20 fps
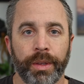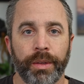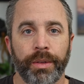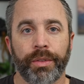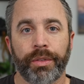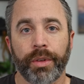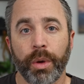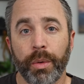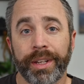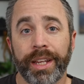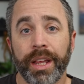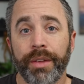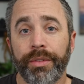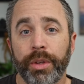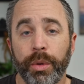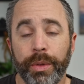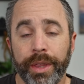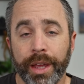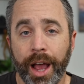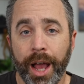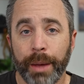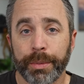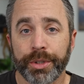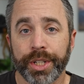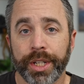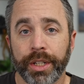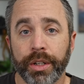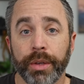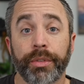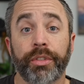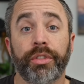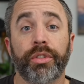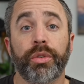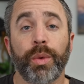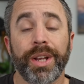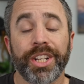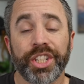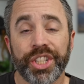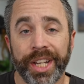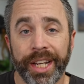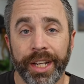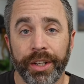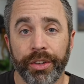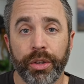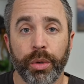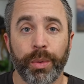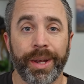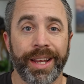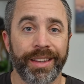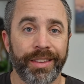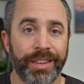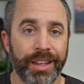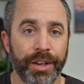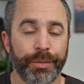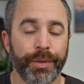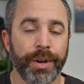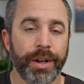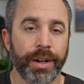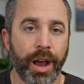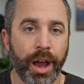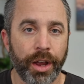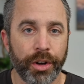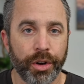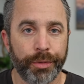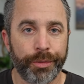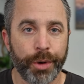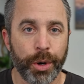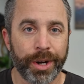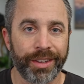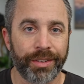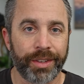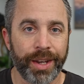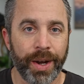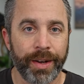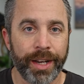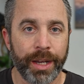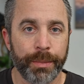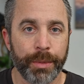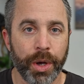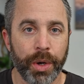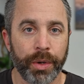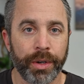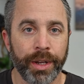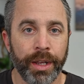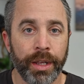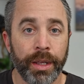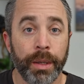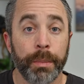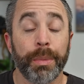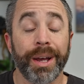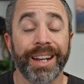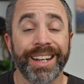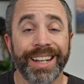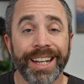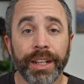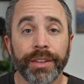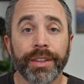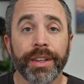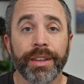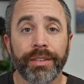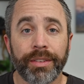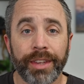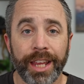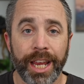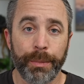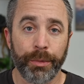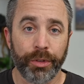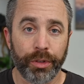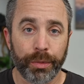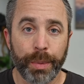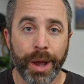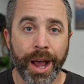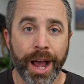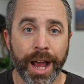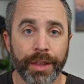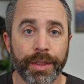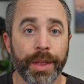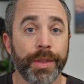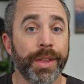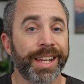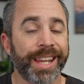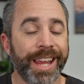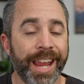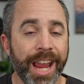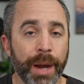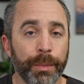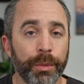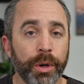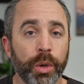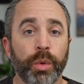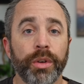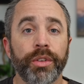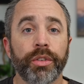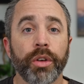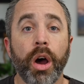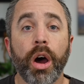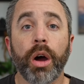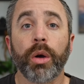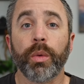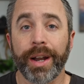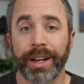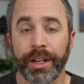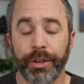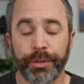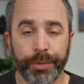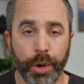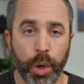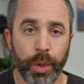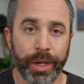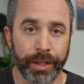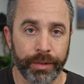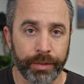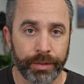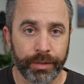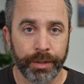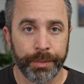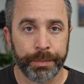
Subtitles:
So it gives you the option of switching to a different autofocus area mode, but in the same spot that the camera was already focused.